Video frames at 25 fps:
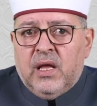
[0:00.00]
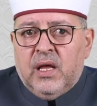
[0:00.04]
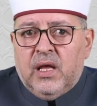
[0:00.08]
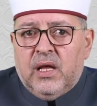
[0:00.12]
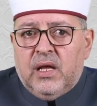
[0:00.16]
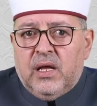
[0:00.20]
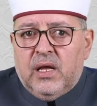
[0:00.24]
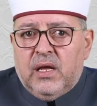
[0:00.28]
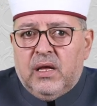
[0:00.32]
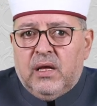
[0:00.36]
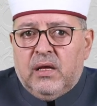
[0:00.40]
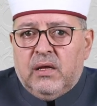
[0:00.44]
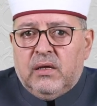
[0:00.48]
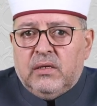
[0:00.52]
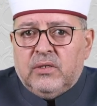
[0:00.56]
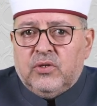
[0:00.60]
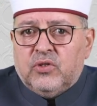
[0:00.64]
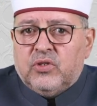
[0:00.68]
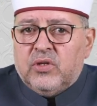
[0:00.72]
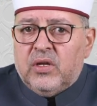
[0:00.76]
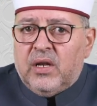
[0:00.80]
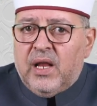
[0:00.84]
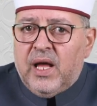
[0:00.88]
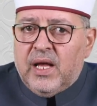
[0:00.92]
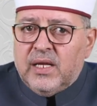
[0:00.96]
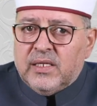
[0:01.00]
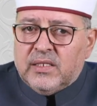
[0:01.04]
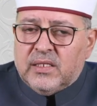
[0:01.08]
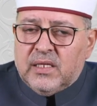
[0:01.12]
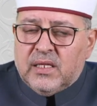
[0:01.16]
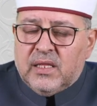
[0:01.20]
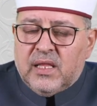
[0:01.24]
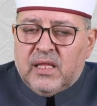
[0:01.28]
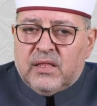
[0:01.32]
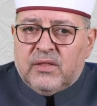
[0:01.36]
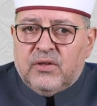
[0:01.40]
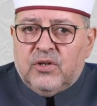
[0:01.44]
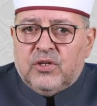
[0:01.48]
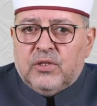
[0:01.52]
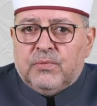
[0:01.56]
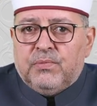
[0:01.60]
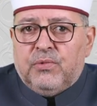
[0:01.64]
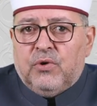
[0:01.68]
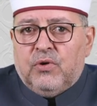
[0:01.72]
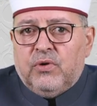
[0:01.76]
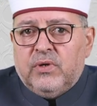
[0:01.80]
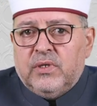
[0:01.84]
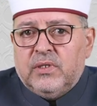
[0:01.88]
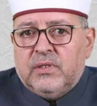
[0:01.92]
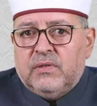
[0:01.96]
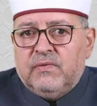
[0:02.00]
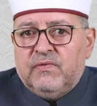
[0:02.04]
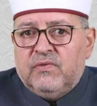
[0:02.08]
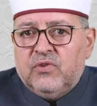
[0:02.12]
Utilizing the third point,